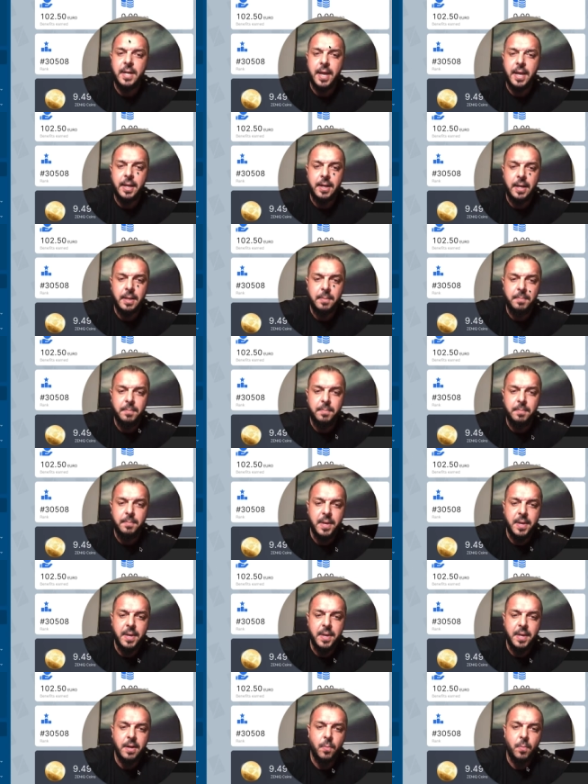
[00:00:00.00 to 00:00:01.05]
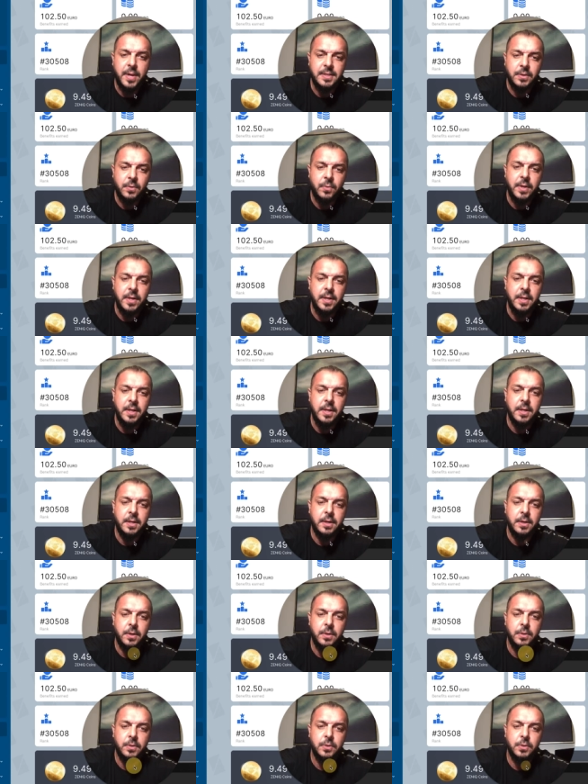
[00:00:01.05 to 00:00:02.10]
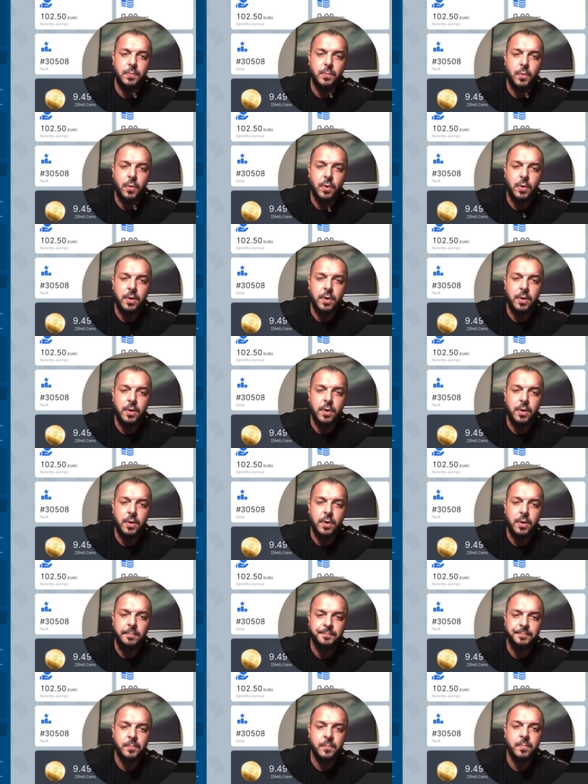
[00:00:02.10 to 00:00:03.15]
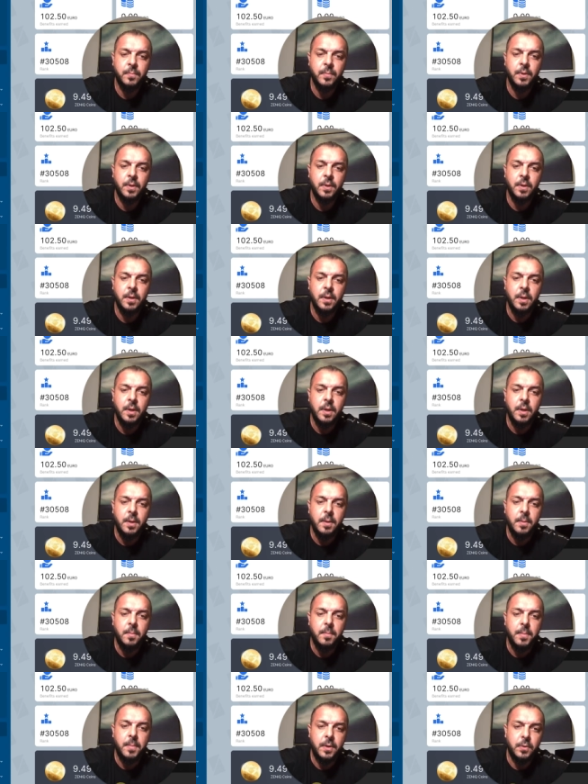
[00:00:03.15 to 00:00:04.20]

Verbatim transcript: let me make now my screen here smaller because